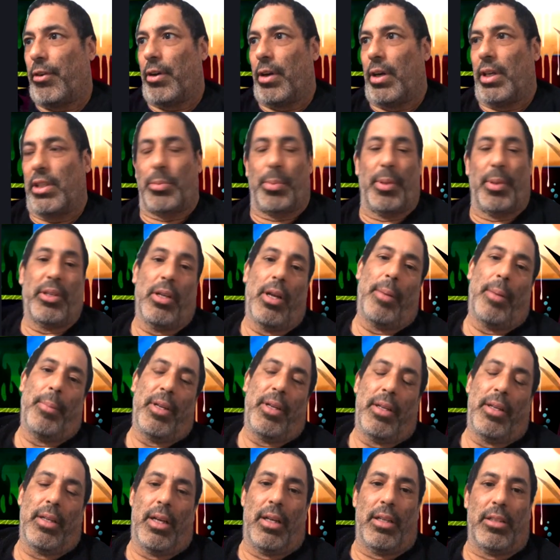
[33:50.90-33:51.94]
I'll
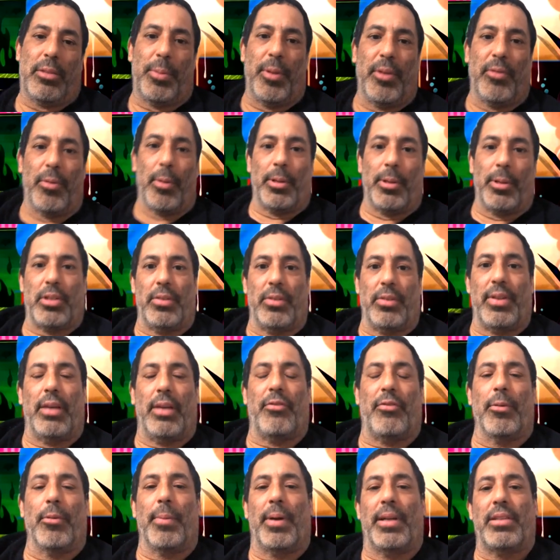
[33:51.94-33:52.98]
speak for myself.
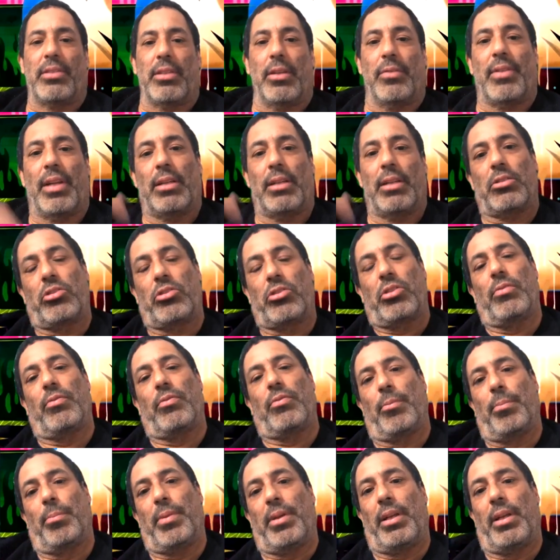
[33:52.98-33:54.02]

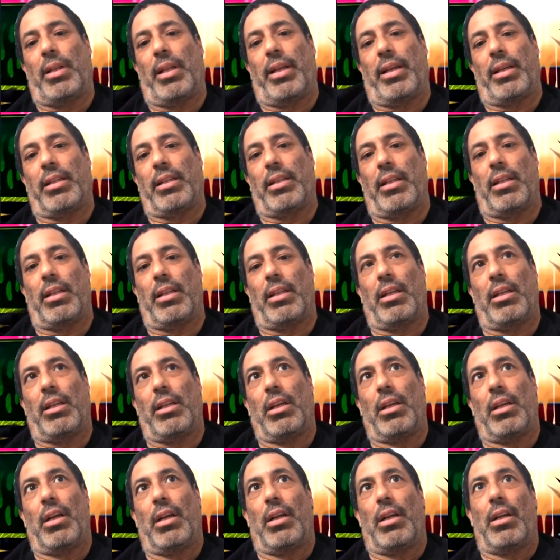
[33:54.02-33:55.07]
For me, like in the
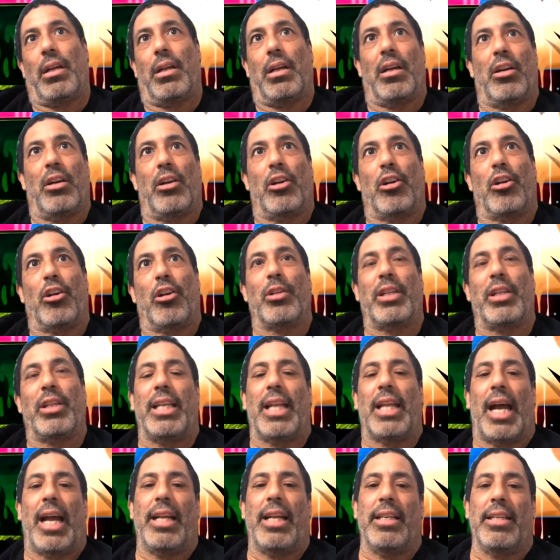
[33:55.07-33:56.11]

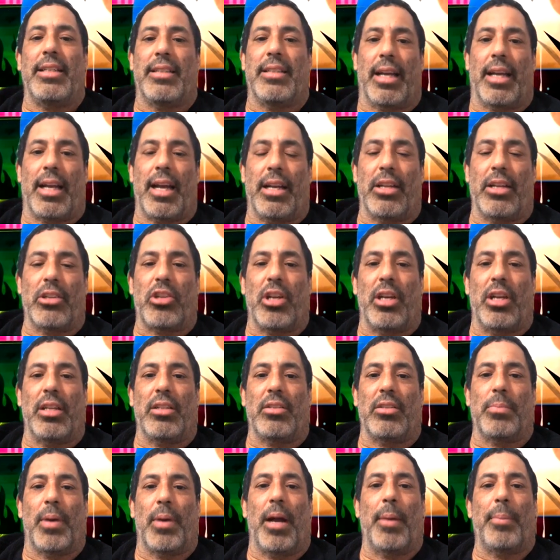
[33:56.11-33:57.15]
early '90s, that kind of
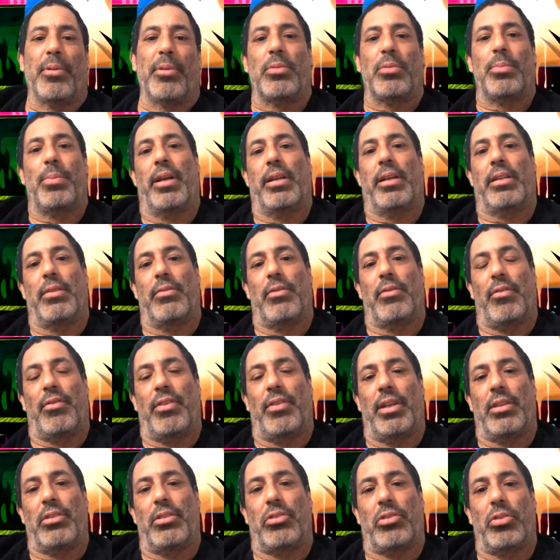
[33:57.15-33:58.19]
changed my perspective
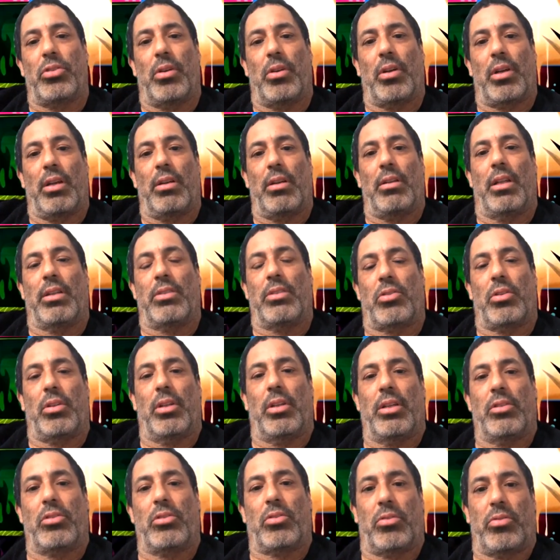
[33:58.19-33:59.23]
of it as too. Okay, let's
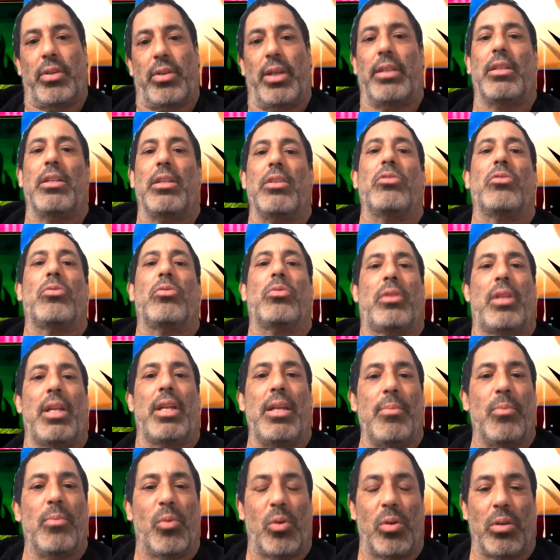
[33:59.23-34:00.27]
create these
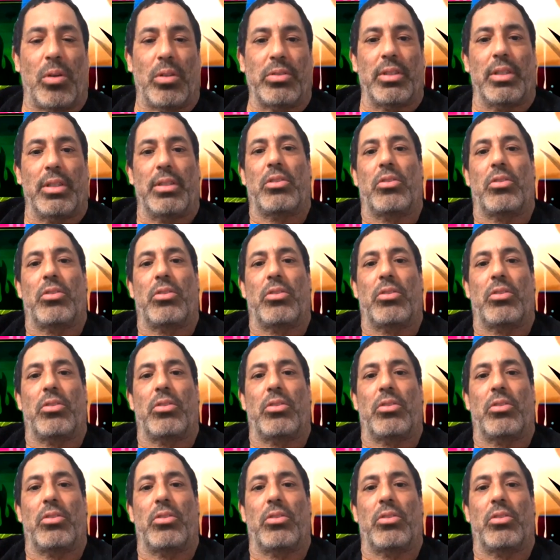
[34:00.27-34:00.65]
theme walls.